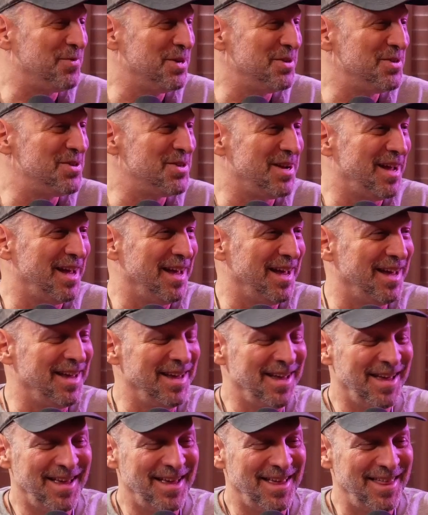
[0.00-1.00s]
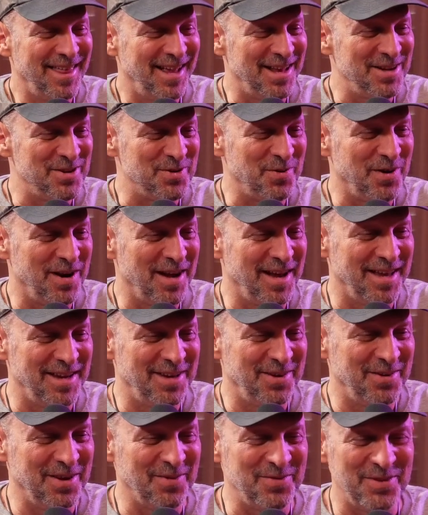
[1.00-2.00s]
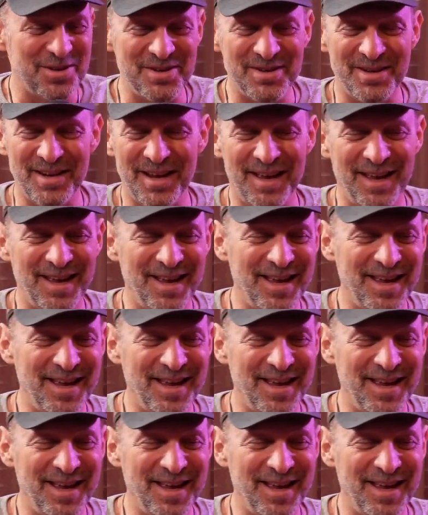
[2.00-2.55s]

to stay. That's right. You have to stay.